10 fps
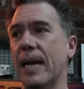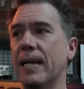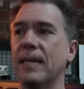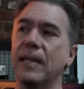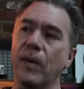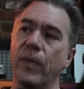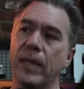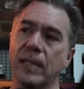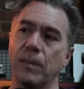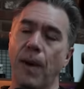that you know
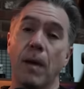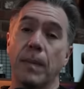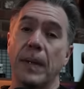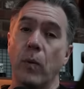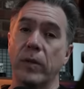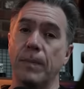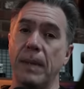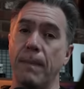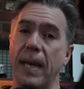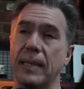this is probably going to
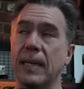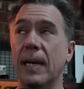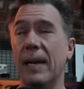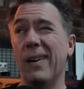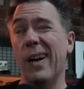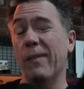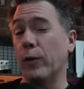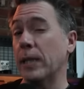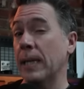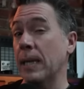be meant uh,
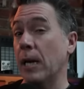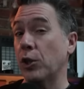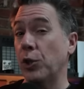for TikTok